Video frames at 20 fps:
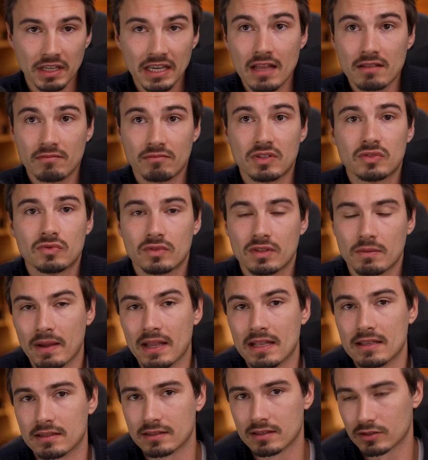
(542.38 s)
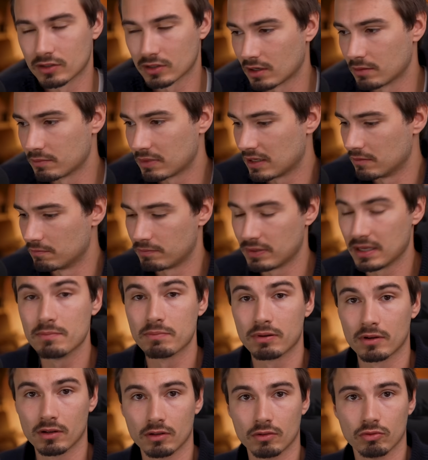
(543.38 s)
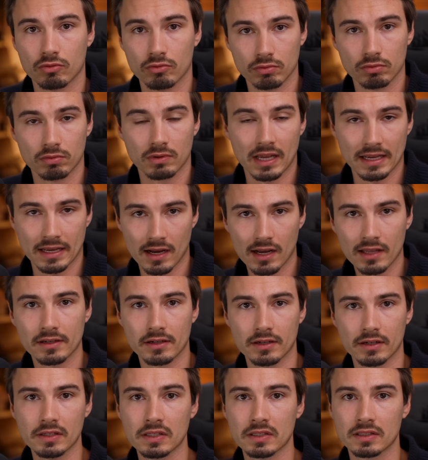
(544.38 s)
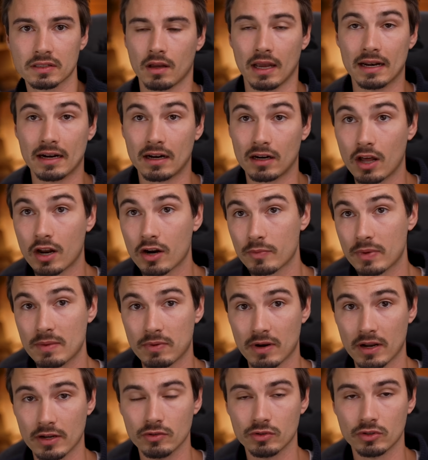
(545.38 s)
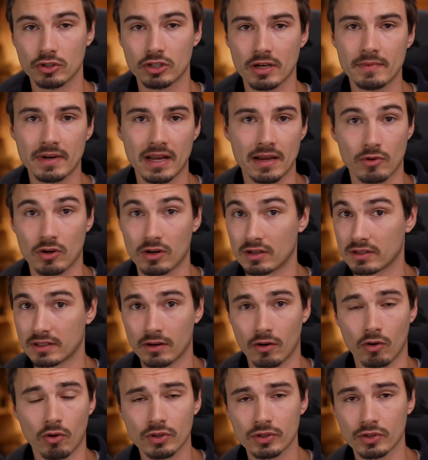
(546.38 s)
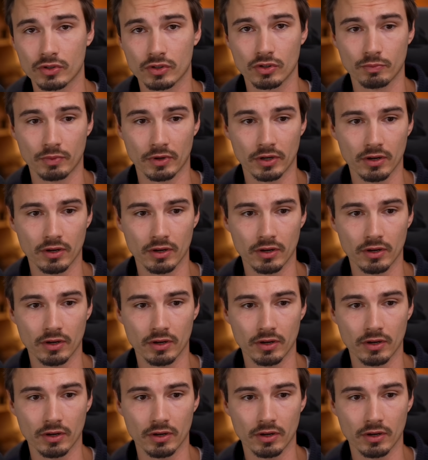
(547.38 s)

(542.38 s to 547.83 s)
Again, this depends. There's going to be people who like others, and a lot of people are used to Gemini models. They're also super